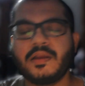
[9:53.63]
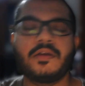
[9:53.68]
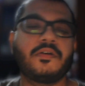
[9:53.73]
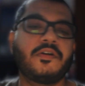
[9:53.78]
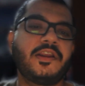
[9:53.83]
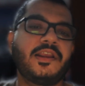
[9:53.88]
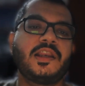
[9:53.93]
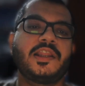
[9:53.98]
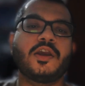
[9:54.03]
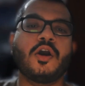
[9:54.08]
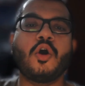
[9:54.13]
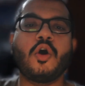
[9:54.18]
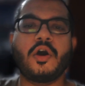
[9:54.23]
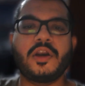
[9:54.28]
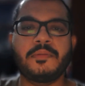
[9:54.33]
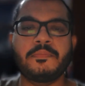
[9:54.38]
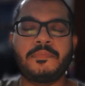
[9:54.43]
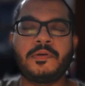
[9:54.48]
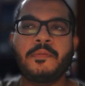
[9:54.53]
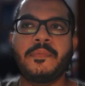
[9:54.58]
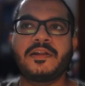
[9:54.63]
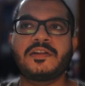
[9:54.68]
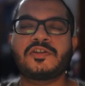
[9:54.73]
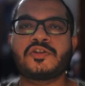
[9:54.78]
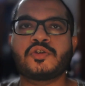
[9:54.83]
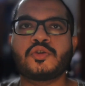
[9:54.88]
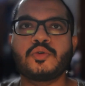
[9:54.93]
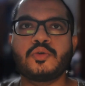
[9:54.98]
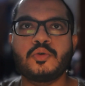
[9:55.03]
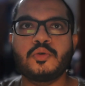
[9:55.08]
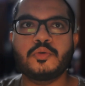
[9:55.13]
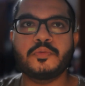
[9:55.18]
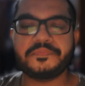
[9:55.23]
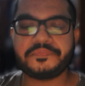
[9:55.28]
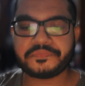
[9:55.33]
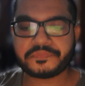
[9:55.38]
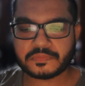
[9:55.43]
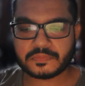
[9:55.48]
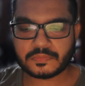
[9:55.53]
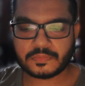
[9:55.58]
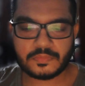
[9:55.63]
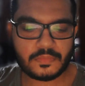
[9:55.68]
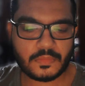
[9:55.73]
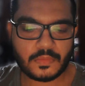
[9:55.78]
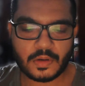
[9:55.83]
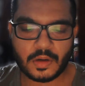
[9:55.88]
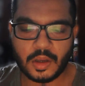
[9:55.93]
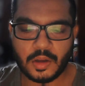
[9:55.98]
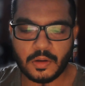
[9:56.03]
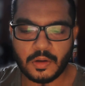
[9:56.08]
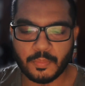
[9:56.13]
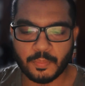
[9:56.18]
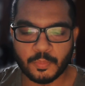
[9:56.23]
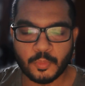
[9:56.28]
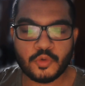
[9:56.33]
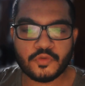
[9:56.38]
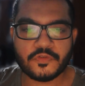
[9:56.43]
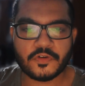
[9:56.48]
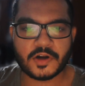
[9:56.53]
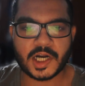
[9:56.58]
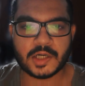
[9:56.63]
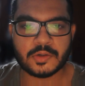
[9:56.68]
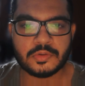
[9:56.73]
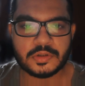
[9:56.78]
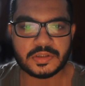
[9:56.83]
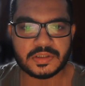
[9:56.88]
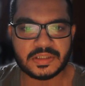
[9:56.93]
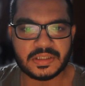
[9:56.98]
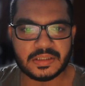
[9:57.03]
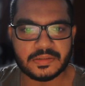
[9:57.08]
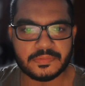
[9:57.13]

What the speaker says: really odd implements to move around